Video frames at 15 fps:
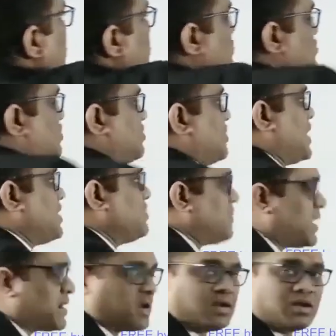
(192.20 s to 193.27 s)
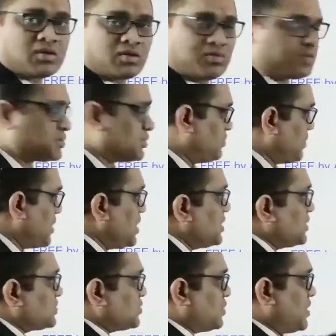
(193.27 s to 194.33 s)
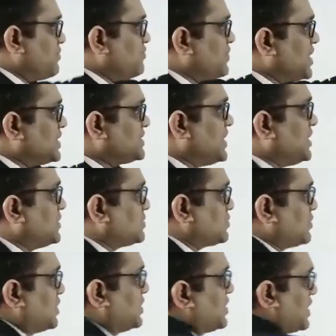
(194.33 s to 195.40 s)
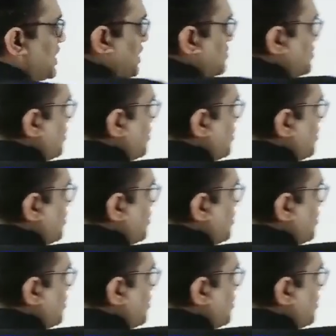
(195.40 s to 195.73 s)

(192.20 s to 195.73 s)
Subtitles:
chromosome and maternal chromosome. So every gene, so here I am